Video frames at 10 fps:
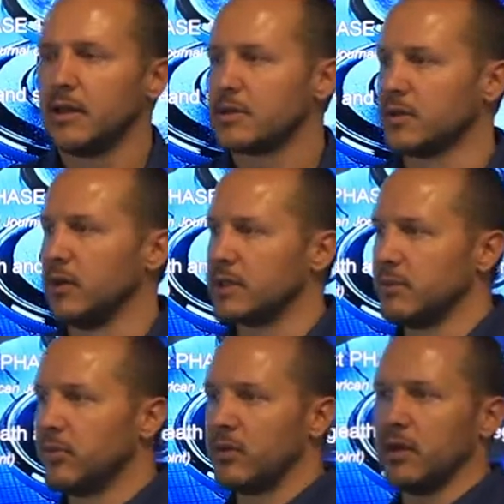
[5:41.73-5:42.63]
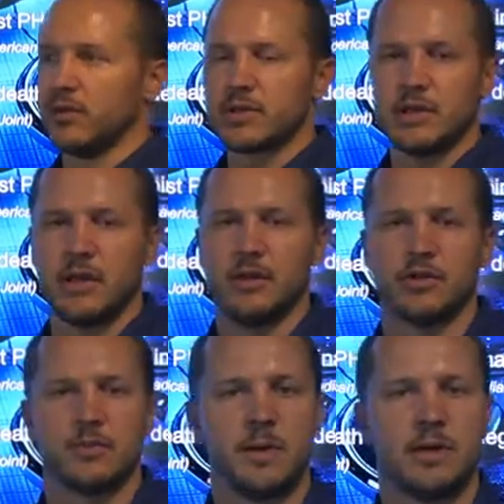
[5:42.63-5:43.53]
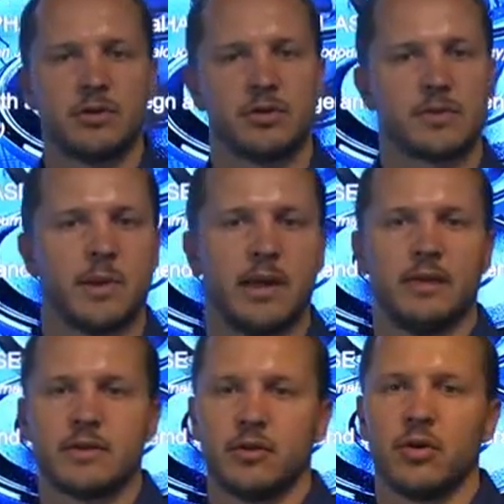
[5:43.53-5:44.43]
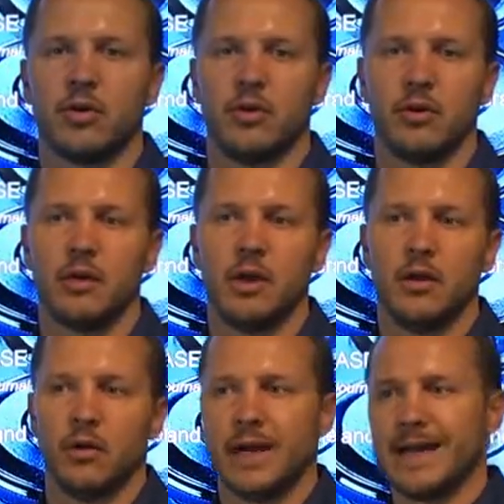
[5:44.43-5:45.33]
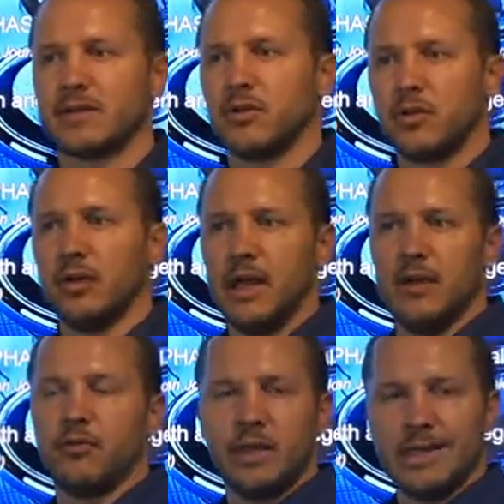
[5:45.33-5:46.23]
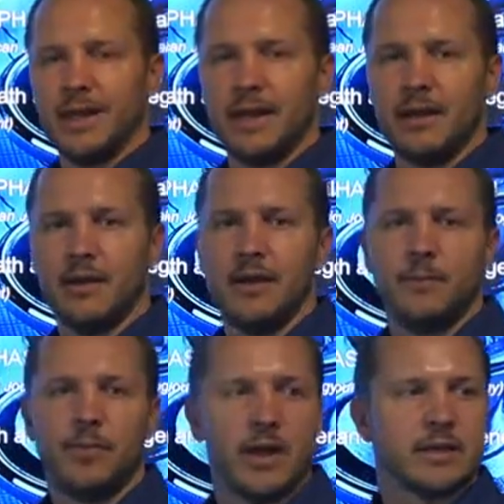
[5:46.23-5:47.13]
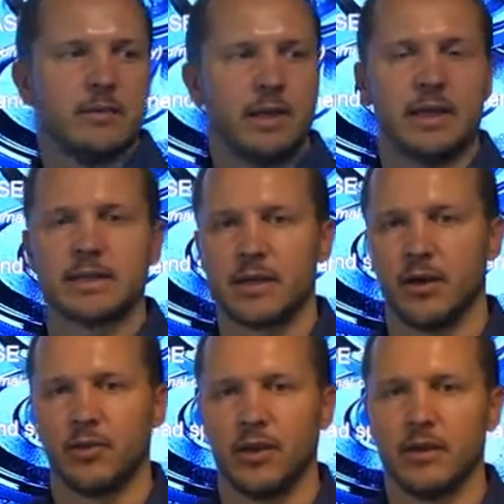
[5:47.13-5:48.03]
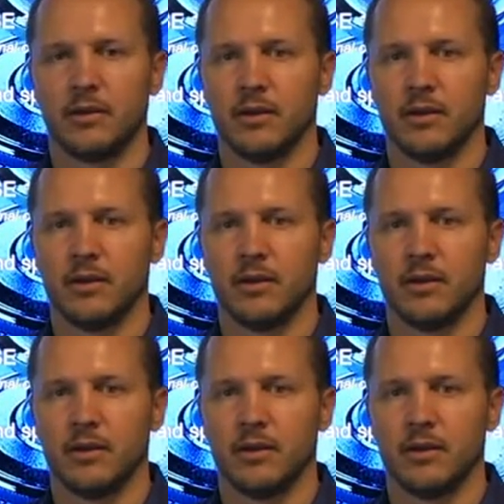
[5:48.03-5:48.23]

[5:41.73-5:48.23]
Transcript: So it's important to understand that just because your spine doesn't hurt or hasn't hurt every day doesn't mean it's healthy.